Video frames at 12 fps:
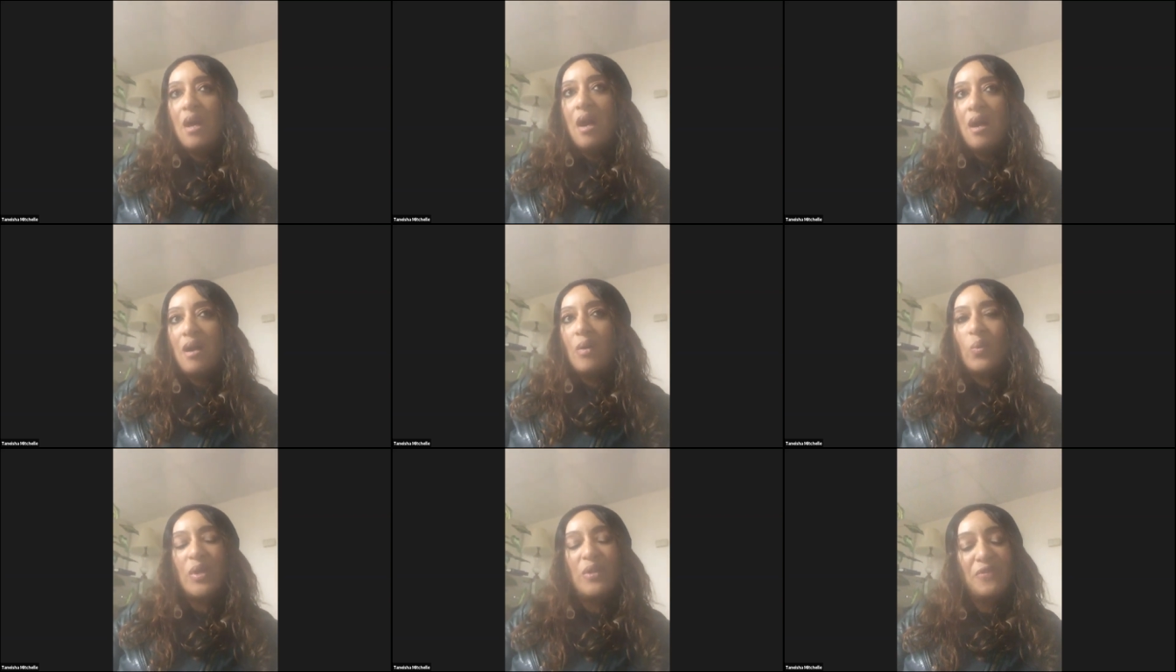uh,
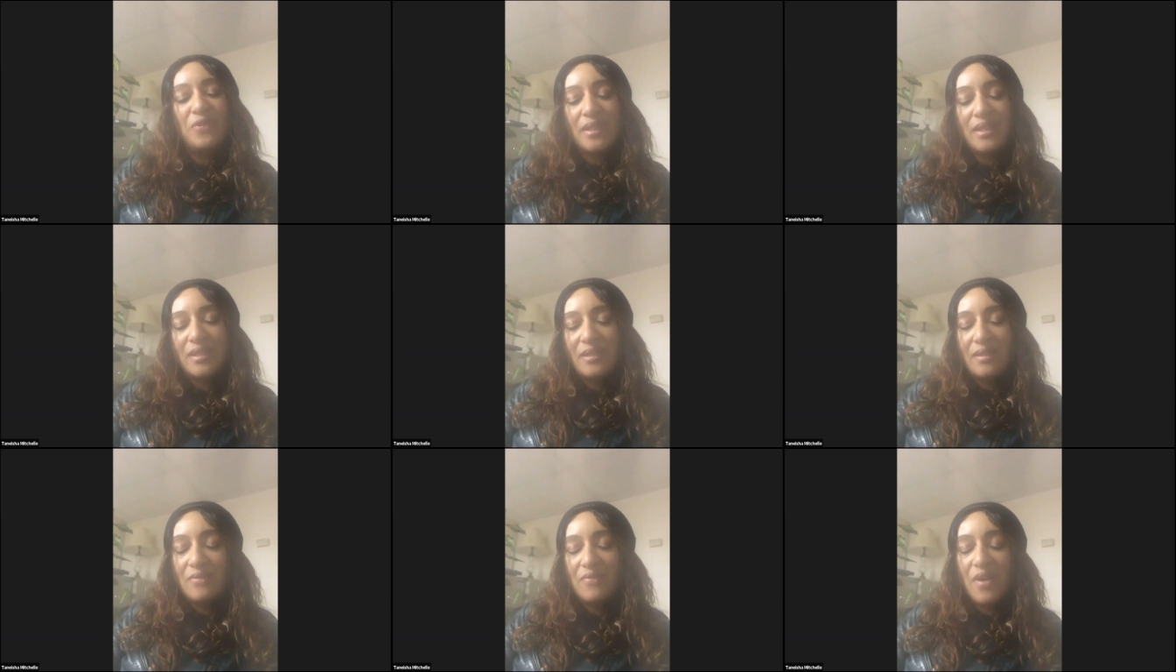we
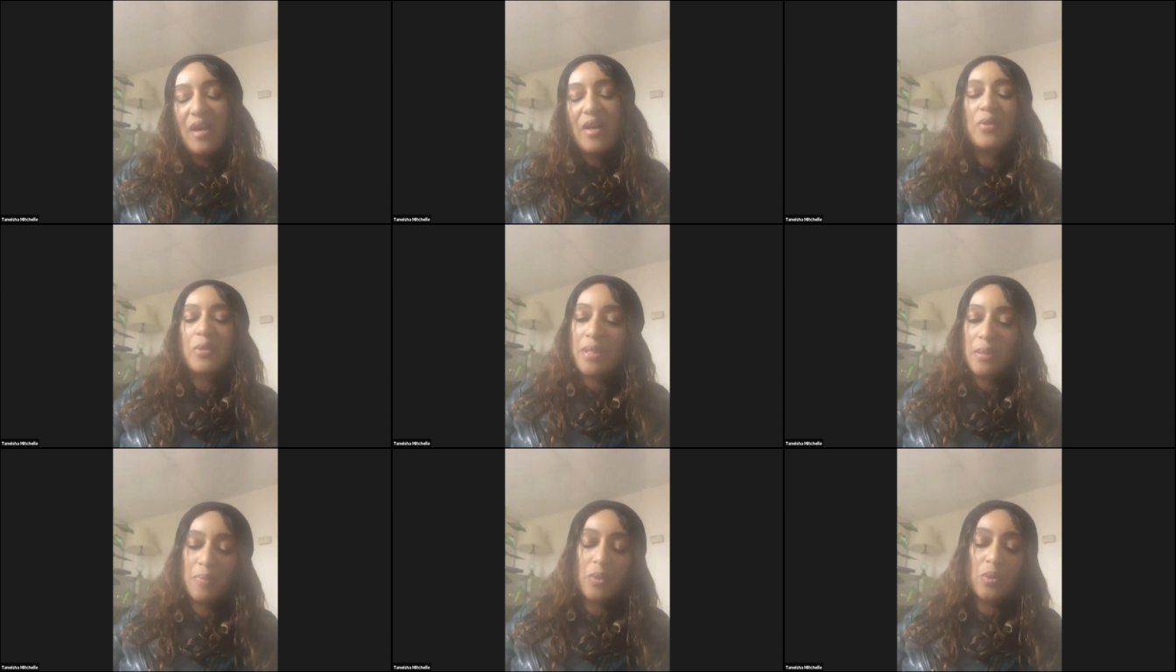forgive other
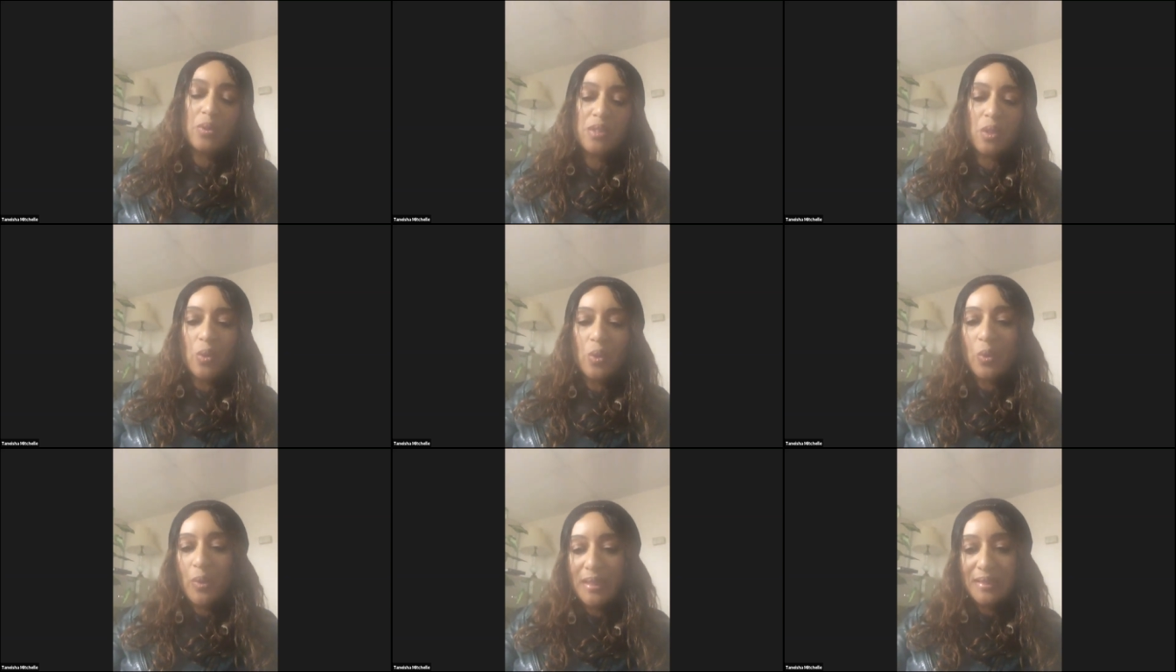people so
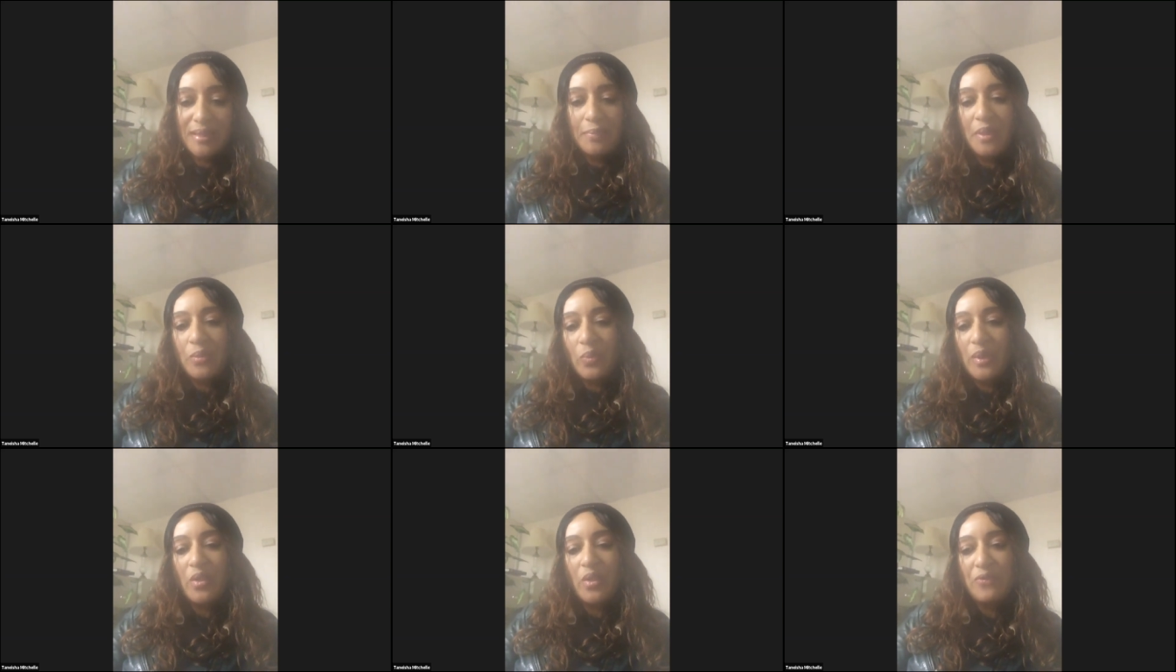quickly, but
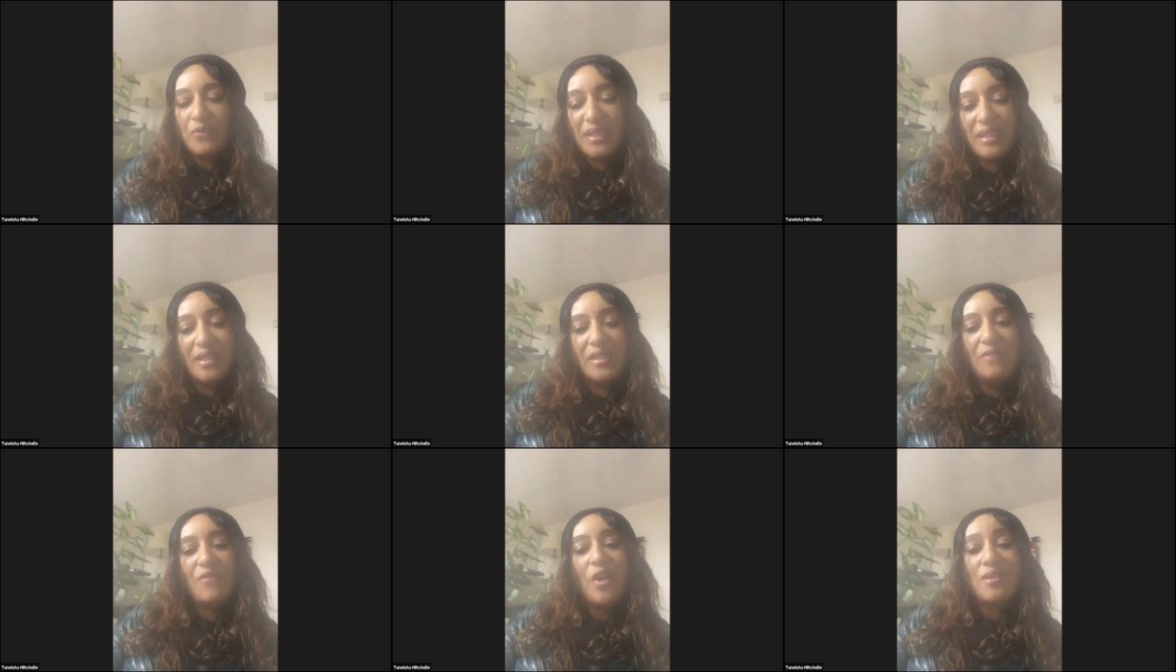we don't
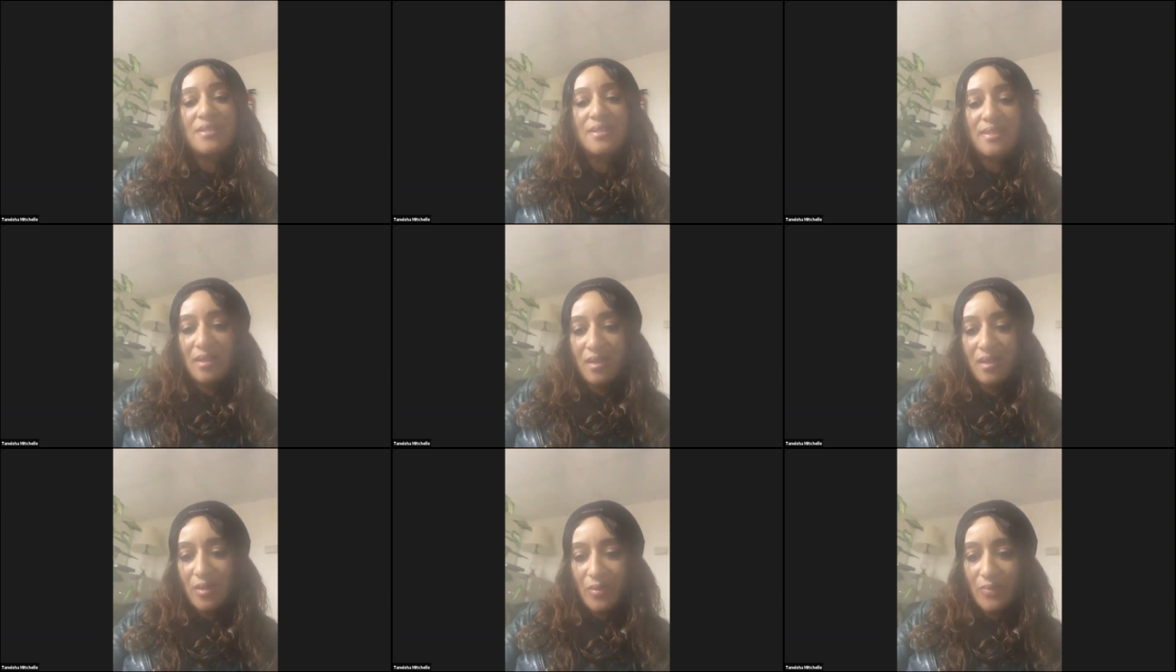forgive
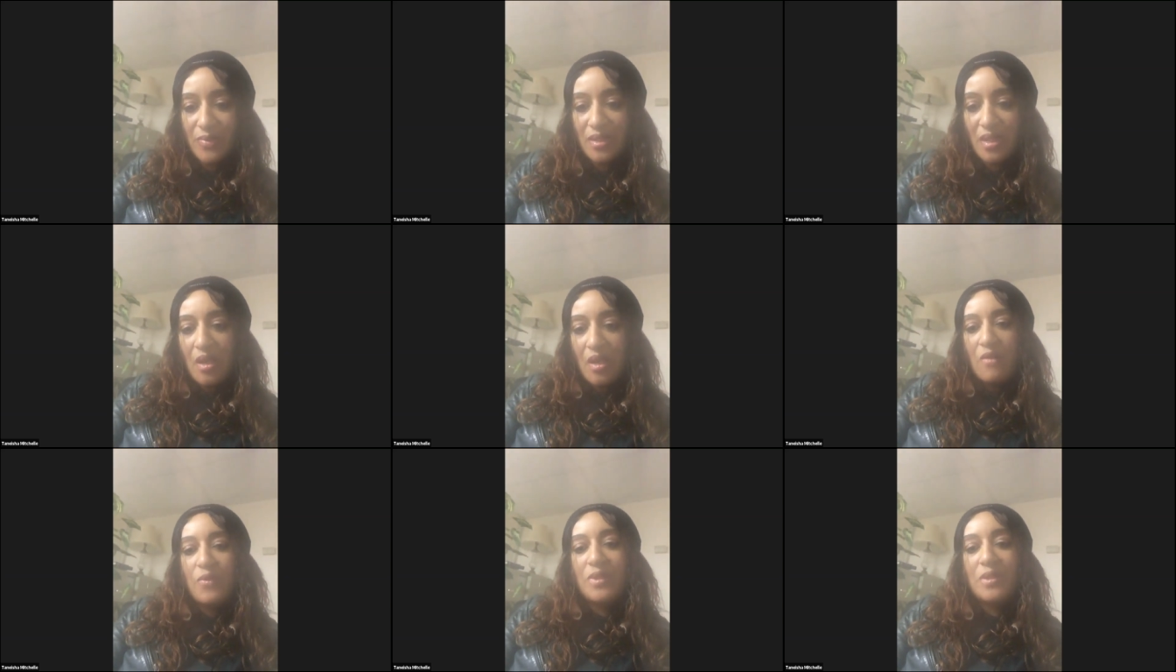ourselves
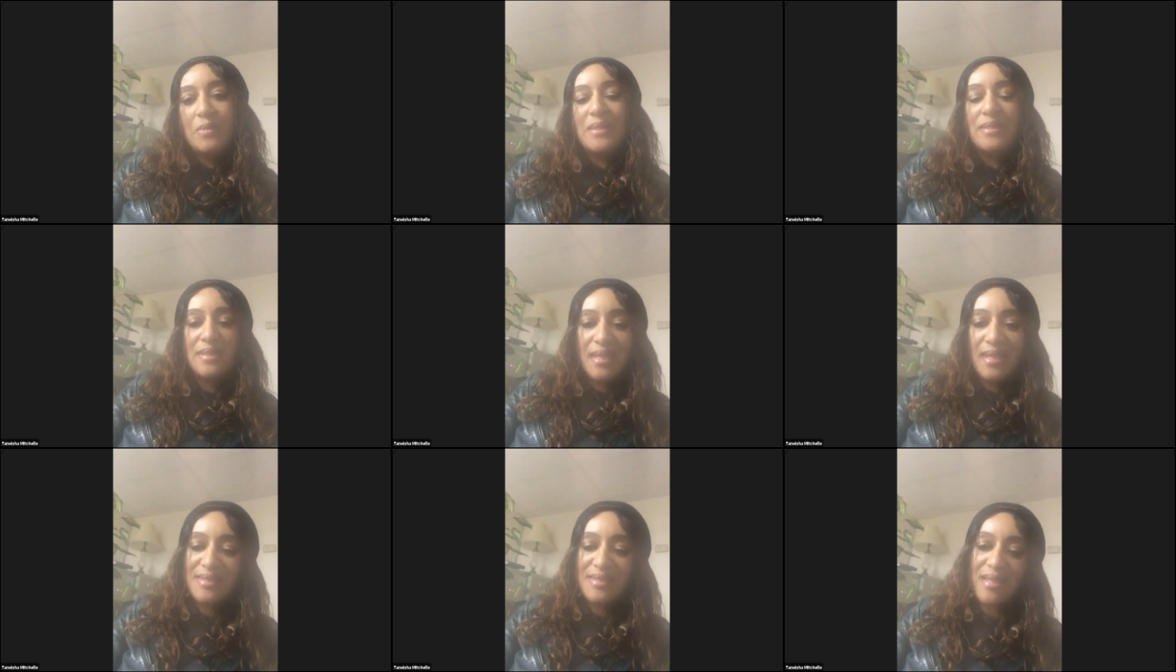for the
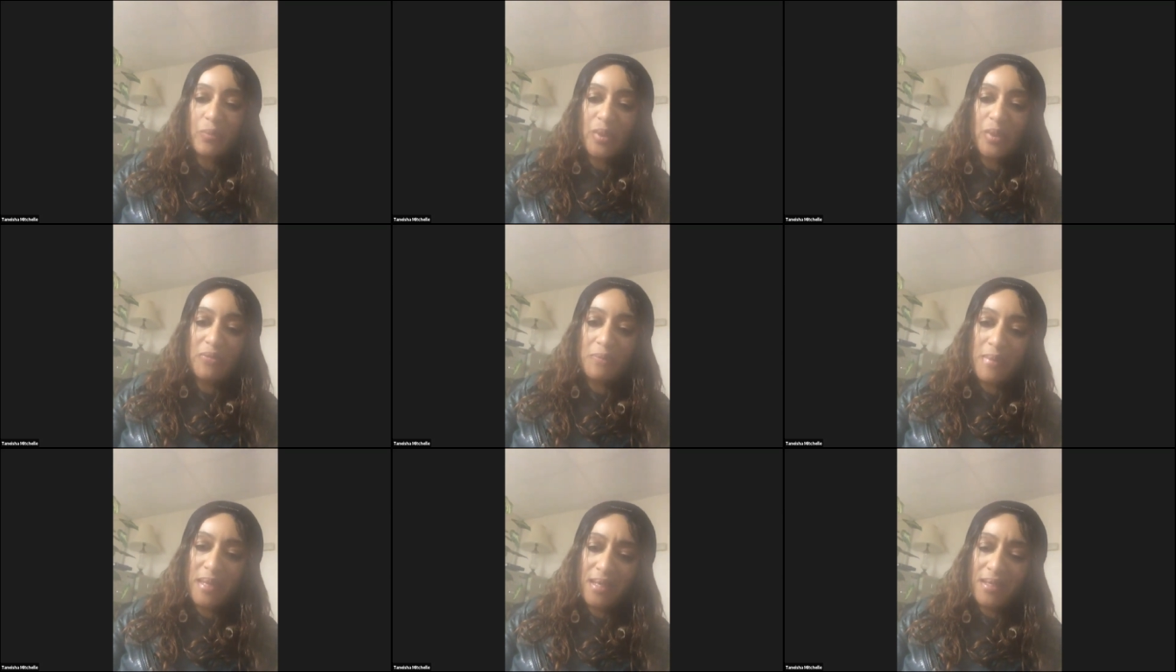mistakes that we've
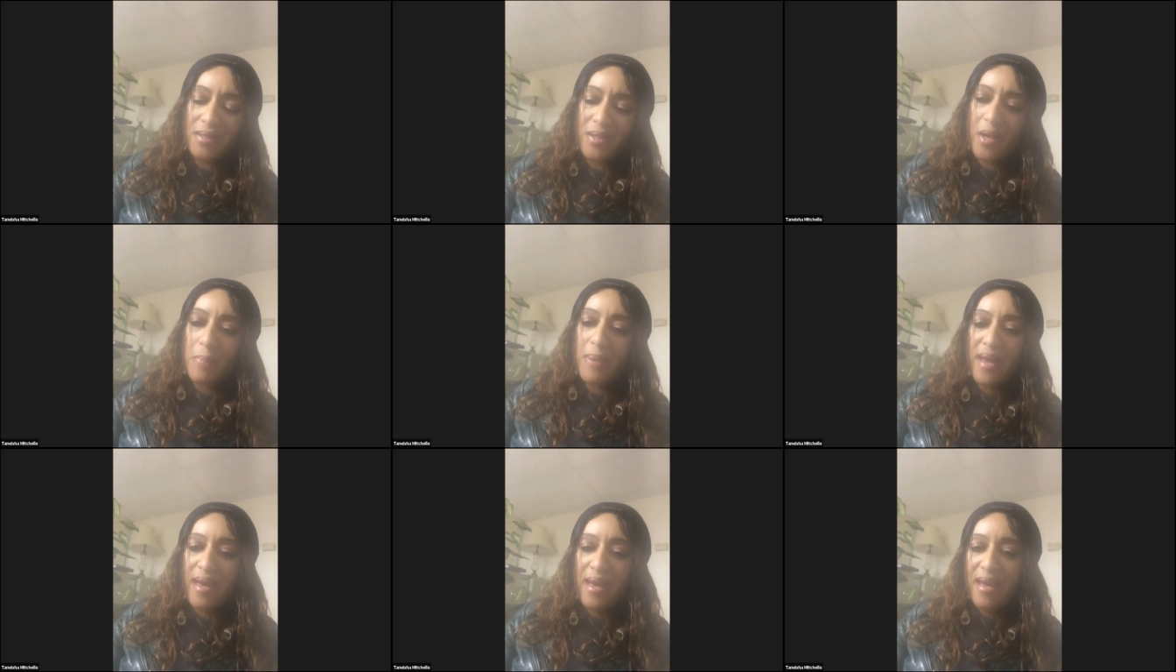made in our
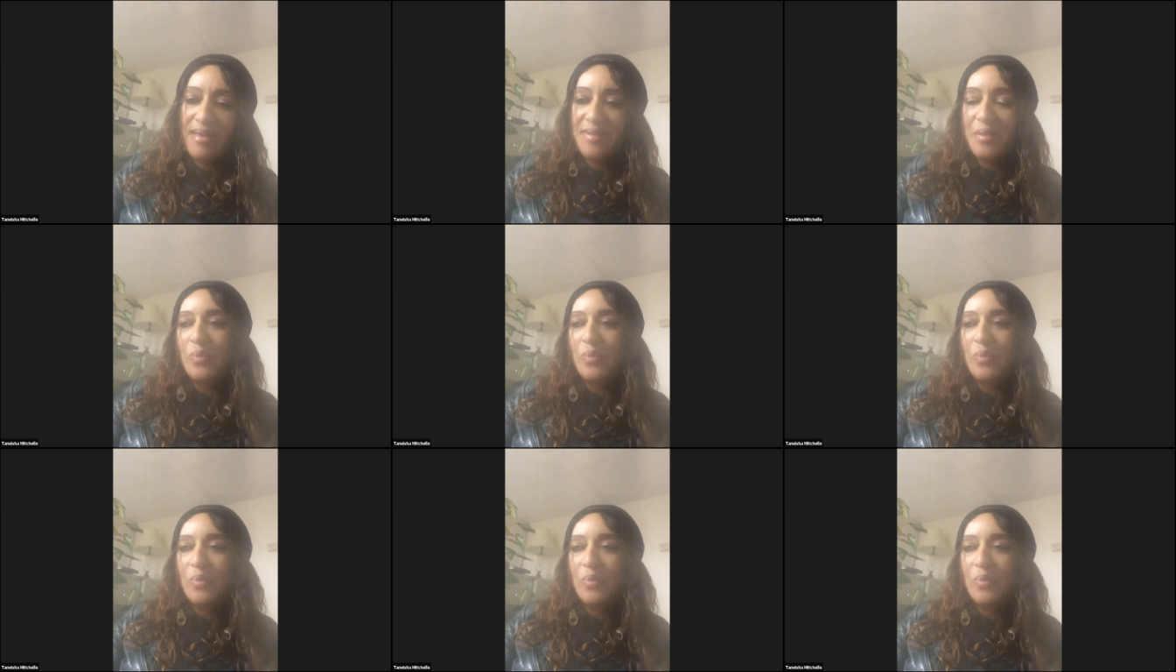past.